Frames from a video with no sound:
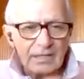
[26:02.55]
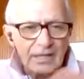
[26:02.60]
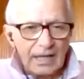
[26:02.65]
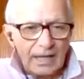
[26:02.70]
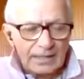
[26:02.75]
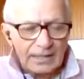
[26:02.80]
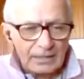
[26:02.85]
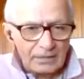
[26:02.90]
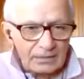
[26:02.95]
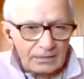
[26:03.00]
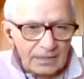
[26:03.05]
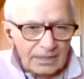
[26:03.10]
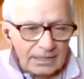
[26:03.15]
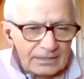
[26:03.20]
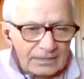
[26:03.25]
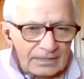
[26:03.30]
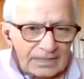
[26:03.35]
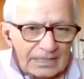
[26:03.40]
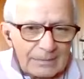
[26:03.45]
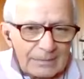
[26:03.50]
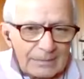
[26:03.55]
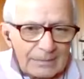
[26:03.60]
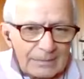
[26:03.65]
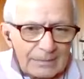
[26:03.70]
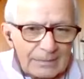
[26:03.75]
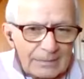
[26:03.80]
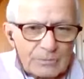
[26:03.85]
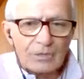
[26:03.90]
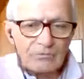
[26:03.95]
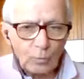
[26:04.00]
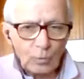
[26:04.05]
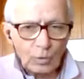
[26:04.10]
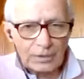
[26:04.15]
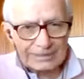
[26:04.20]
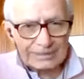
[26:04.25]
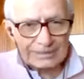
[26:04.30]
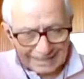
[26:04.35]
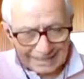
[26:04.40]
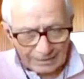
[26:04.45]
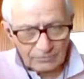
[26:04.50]
And it seems to have
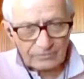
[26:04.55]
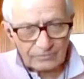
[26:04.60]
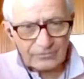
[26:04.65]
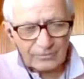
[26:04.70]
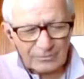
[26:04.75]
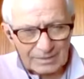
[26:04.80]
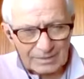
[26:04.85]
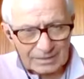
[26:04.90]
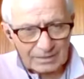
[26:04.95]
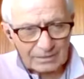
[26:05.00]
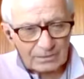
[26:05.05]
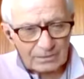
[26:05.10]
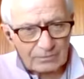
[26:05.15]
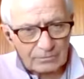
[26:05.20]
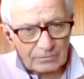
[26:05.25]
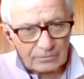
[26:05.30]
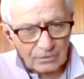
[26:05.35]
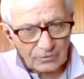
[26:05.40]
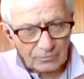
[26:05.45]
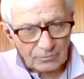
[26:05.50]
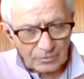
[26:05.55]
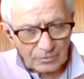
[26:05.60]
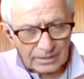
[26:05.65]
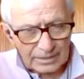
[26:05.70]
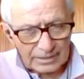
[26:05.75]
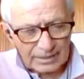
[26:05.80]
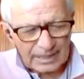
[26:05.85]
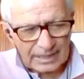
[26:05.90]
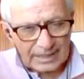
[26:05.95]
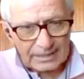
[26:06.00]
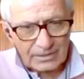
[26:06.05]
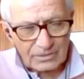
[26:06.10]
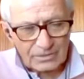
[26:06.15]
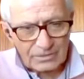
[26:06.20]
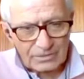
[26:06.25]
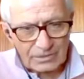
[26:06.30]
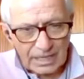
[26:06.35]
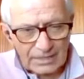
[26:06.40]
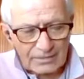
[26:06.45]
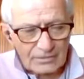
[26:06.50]
worked out for me, Rosemarie. And
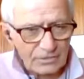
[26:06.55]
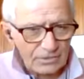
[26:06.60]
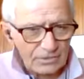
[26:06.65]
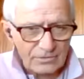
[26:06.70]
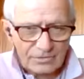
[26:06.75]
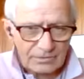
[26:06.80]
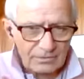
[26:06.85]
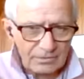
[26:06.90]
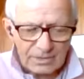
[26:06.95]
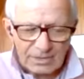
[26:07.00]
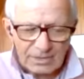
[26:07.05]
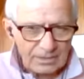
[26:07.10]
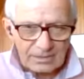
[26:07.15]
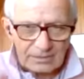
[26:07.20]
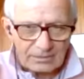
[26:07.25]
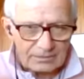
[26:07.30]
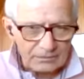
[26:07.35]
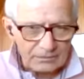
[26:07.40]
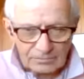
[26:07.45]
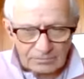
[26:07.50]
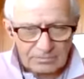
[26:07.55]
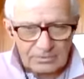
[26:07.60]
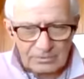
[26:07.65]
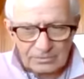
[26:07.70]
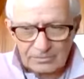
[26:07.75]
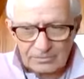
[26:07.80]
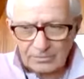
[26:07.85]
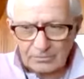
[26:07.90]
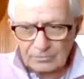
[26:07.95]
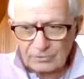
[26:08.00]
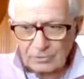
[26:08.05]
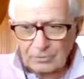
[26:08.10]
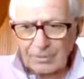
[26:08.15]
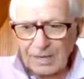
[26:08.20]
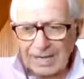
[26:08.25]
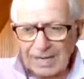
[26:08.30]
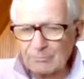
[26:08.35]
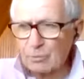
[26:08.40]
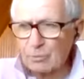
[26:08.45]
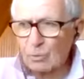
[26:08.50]
it's not just to
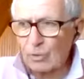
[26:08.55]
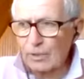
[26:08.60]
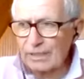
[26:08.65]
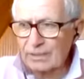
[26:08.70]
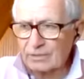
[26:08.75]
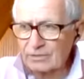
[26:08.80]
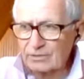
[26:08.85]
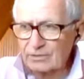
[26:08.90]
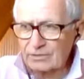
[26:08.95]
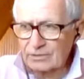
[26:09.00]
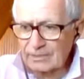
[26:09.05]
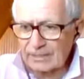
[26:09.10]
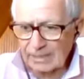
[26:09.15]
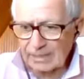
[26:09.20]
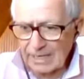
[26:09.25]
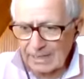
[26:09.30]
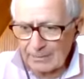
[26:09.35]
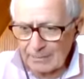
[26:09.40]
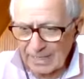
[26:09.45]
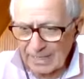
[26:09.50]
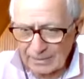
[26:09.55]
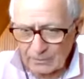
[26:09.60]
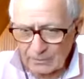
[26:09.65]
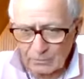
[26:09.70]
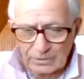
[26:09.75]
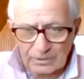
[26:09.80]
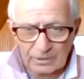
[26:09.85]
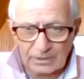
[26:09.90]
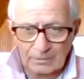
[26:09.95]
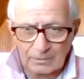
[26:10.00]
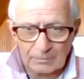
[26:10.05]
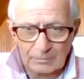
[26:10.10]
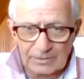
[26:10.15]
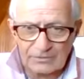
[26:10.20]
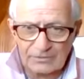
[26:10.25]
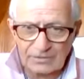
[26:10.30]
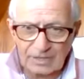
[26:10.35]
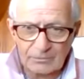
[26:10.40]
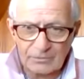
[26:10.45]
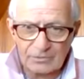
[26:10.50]
my points that I made with the
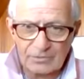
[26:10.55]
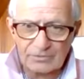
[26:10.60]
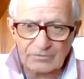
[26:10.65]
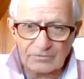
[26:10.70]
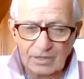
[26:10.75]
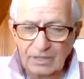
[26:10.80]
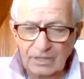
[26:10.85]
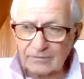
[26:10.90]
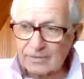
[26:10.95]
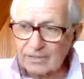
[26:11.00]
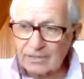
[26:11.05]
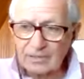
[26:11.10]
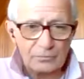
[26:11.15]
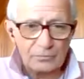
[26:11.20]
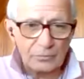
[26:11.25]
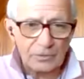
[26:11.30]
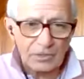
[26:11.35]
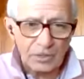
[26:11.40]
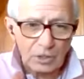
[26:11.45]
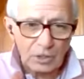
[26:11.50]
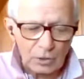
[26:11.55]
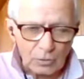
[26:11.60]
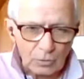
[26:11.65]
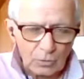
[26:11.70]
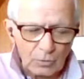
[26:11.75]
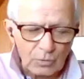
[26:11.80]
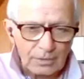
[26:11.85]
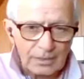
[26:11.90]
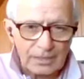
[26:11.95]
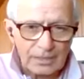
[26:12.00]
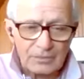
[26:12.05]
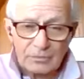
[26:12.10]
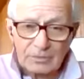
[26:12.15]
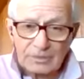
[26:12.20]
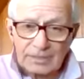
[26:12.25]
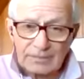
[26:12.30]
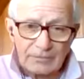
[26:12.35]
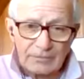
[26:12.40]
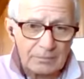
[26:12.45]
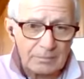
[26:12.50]
companies I was involved in, it was with you, it's with
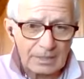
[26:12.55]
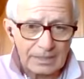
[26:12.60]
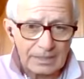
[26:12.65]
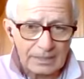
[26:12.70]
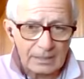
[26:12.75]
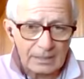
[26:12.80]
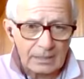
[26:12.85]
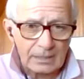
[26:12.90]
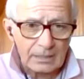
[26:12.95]
everybody.